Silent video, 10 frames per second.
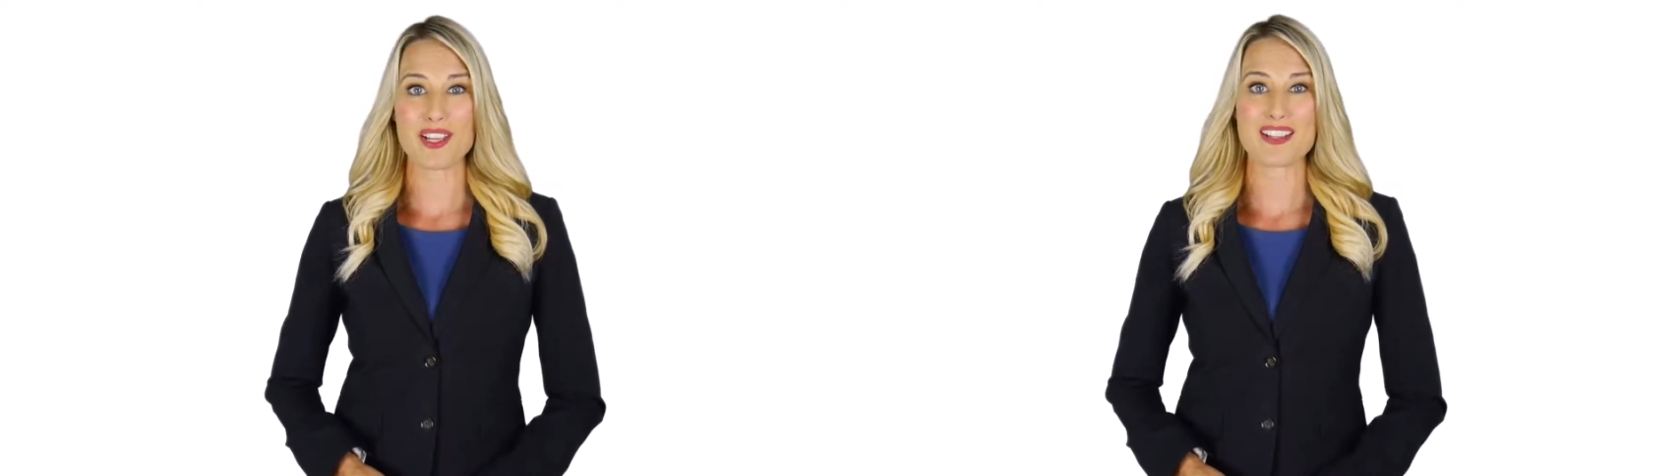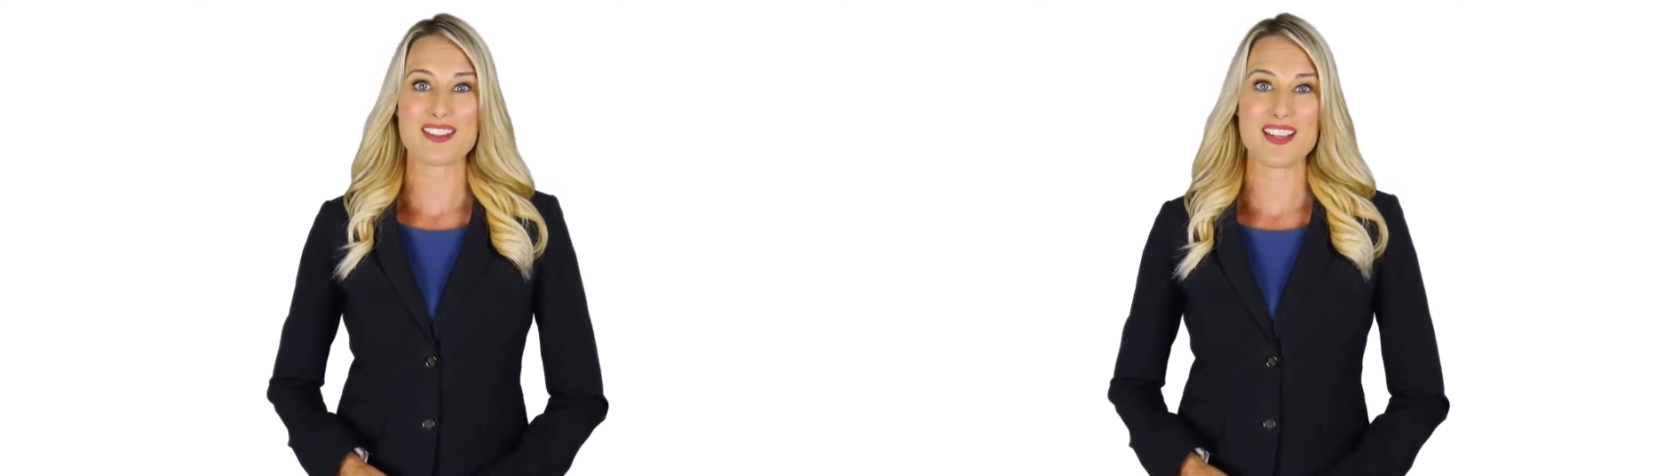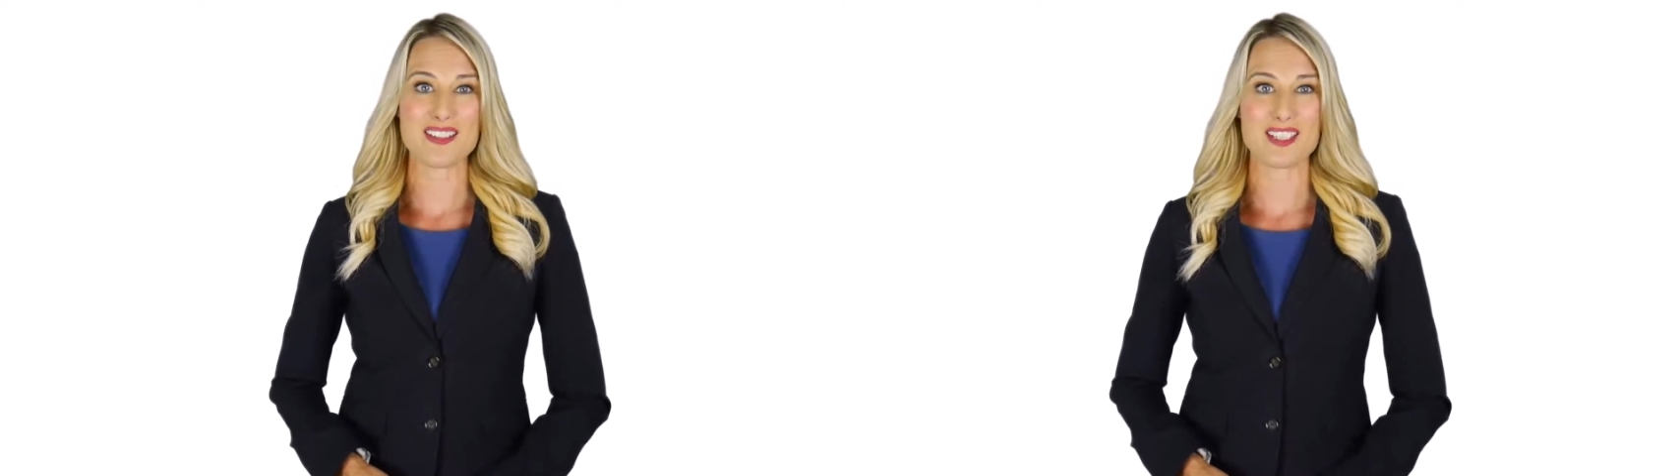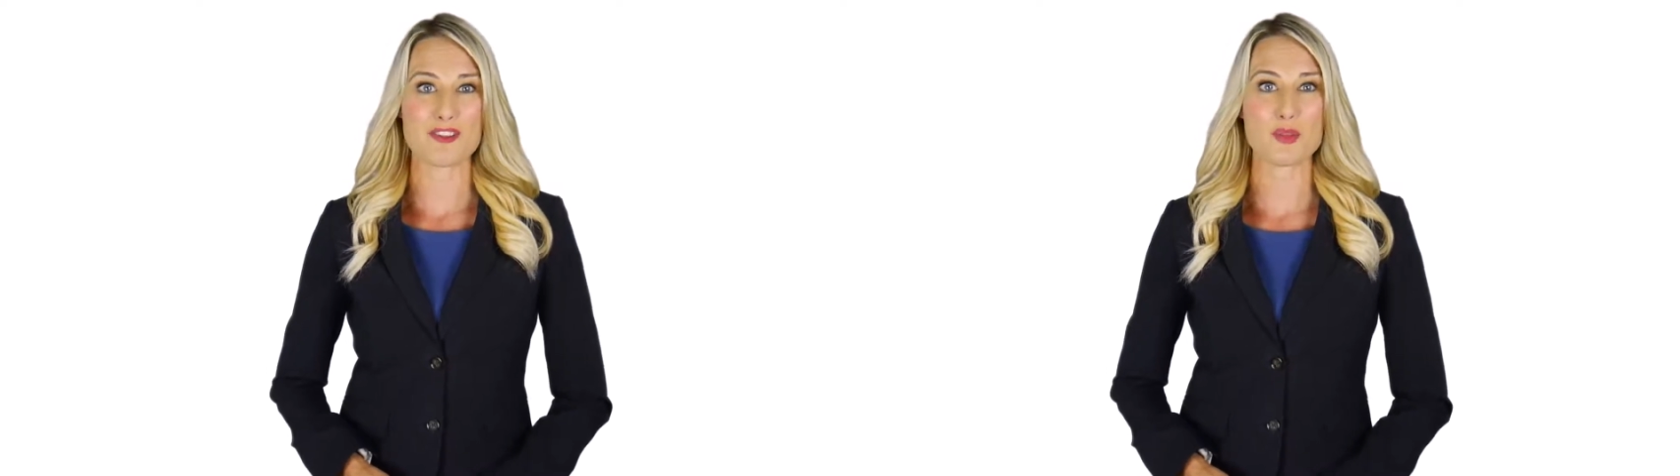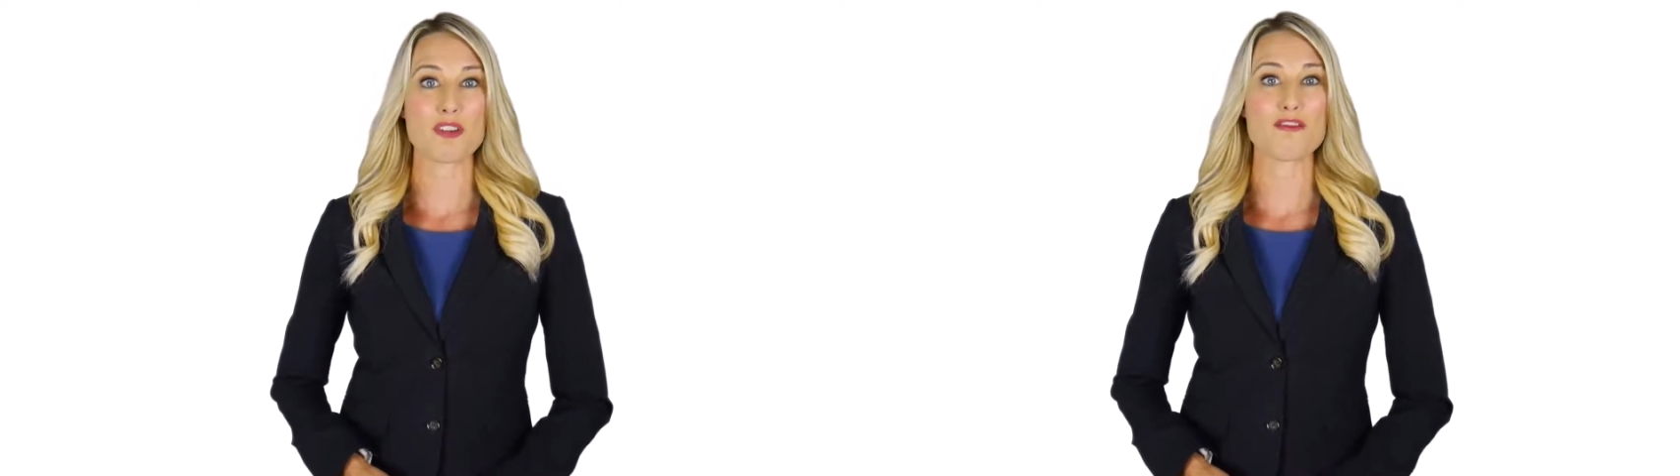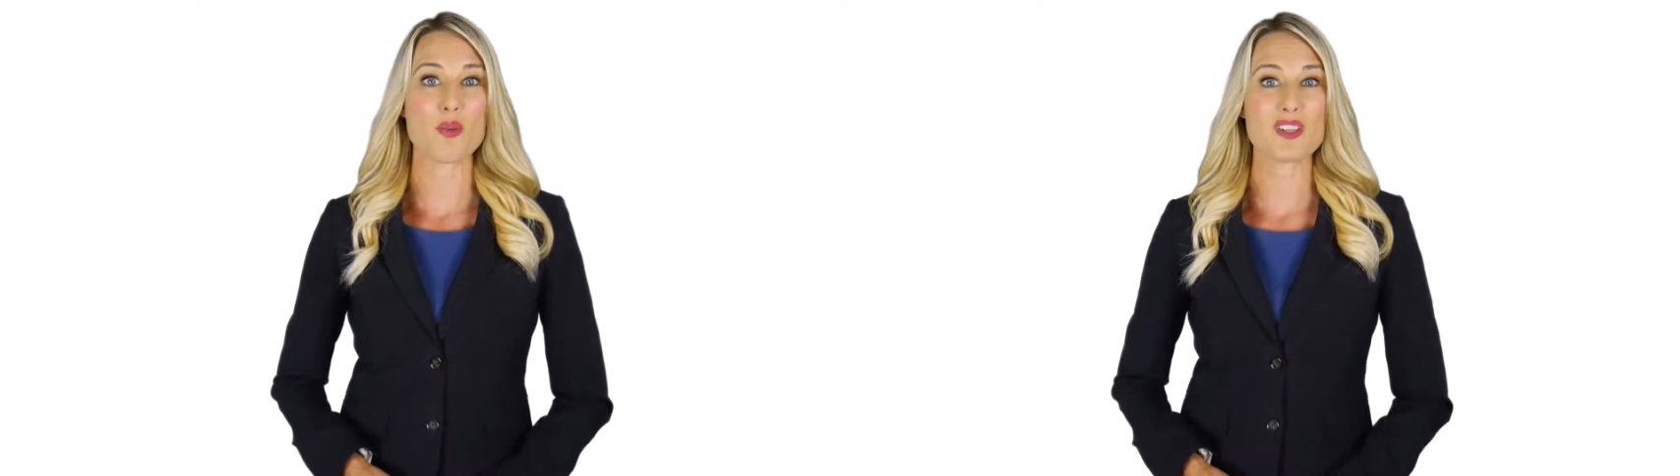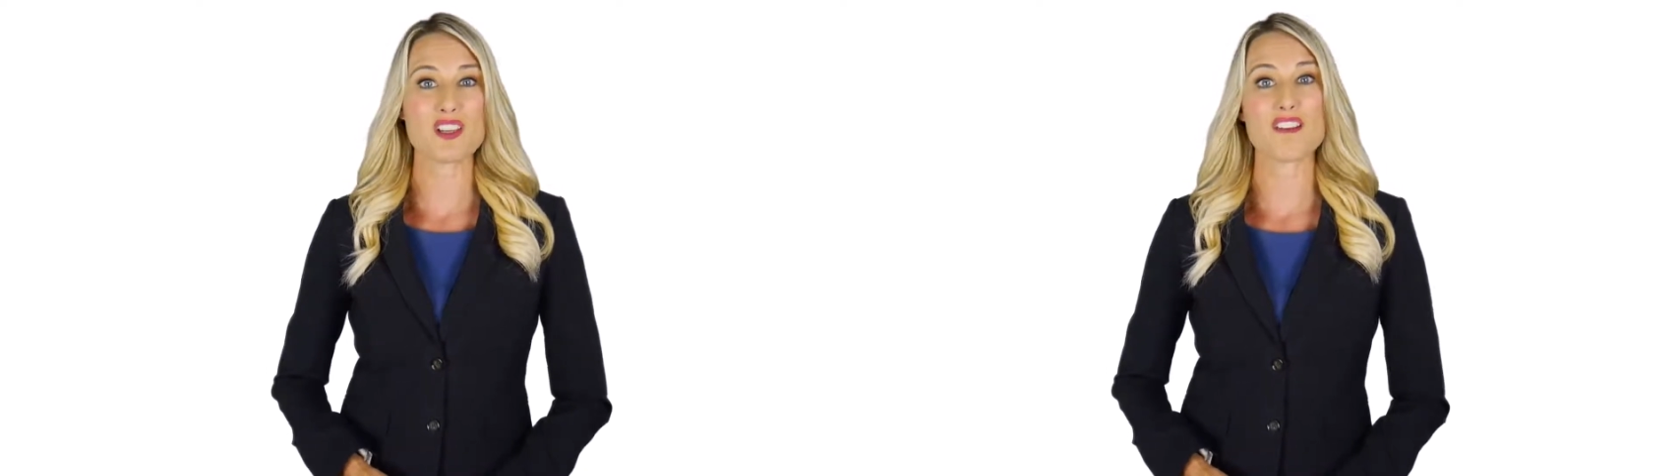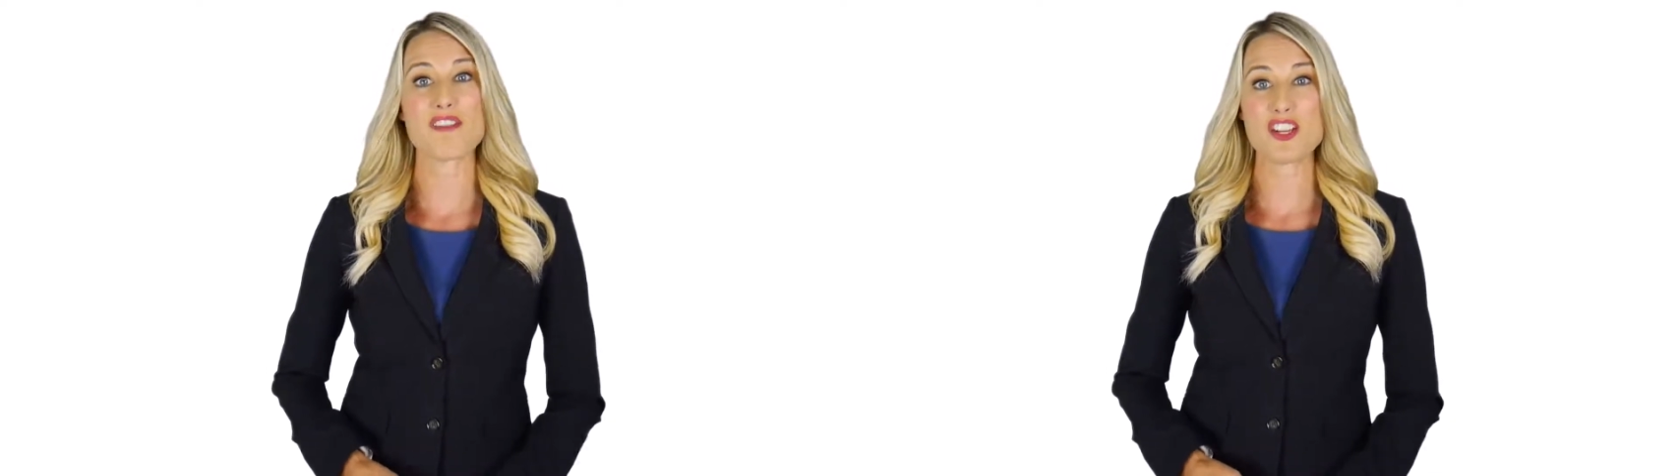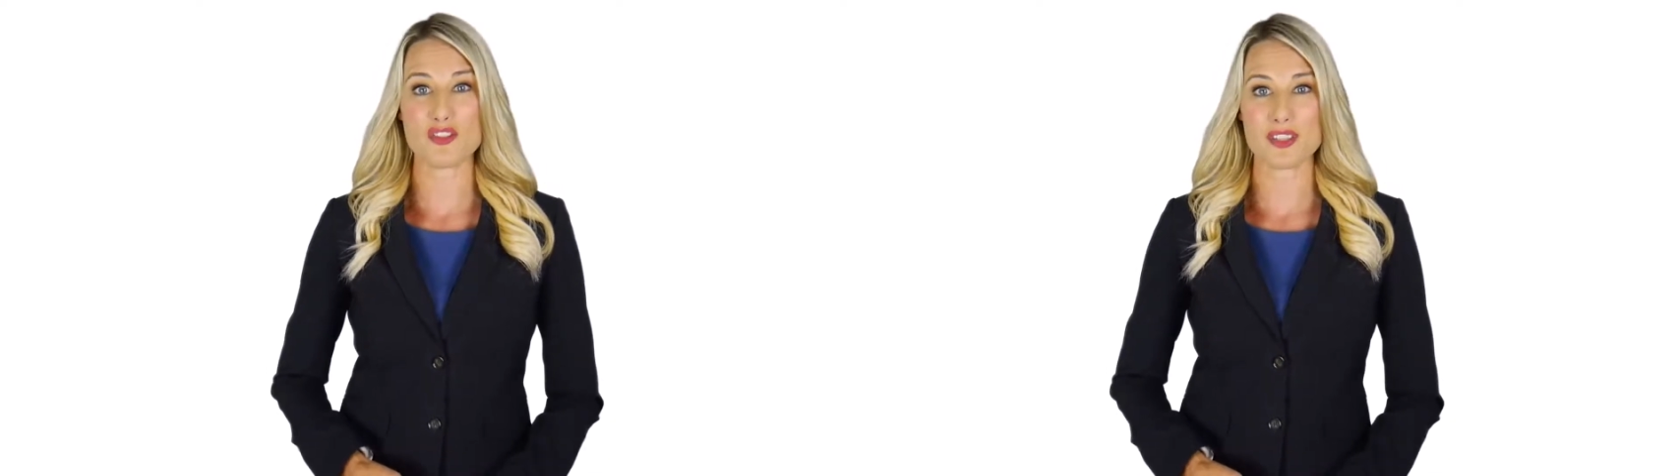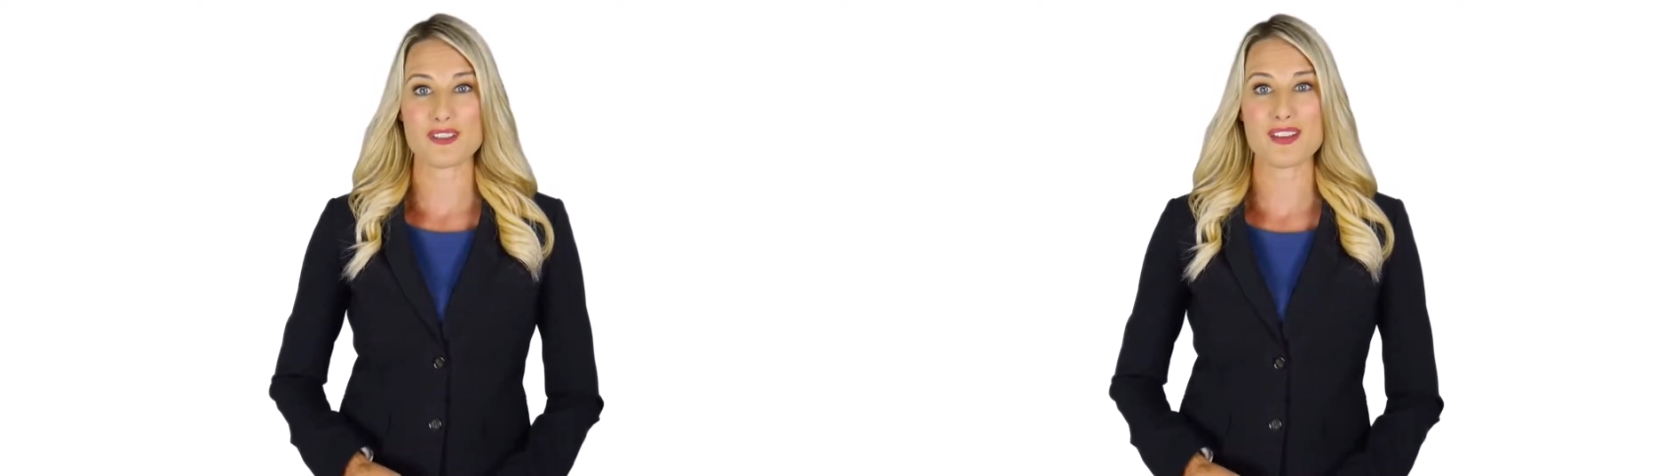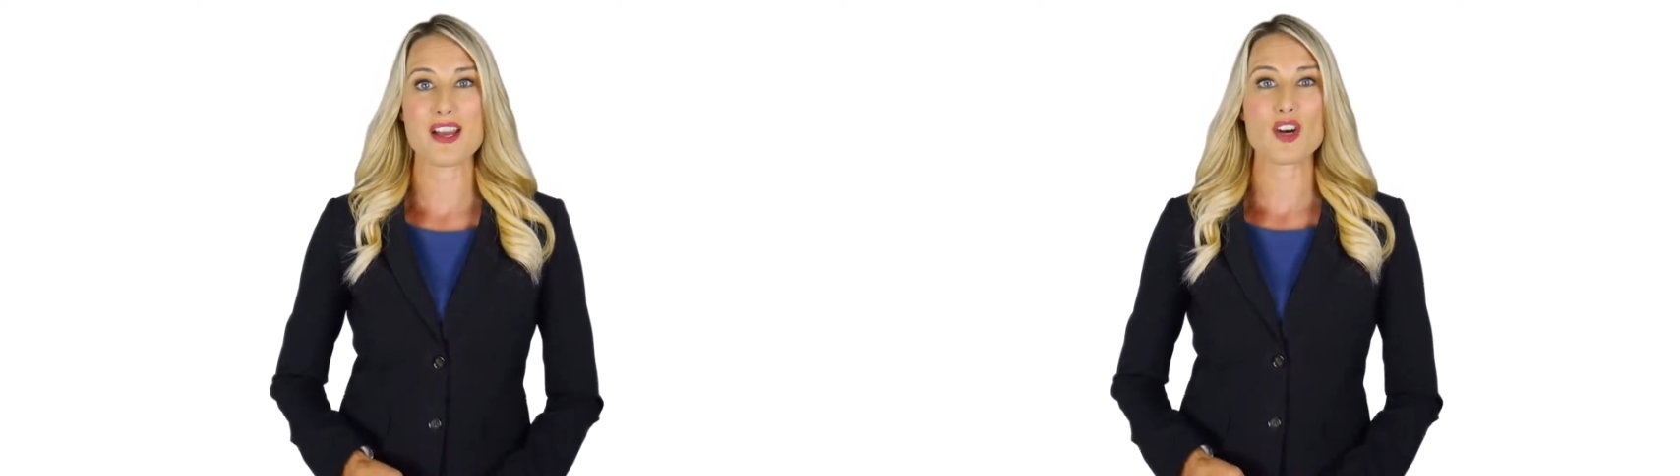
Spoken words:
incentives were focused on veterans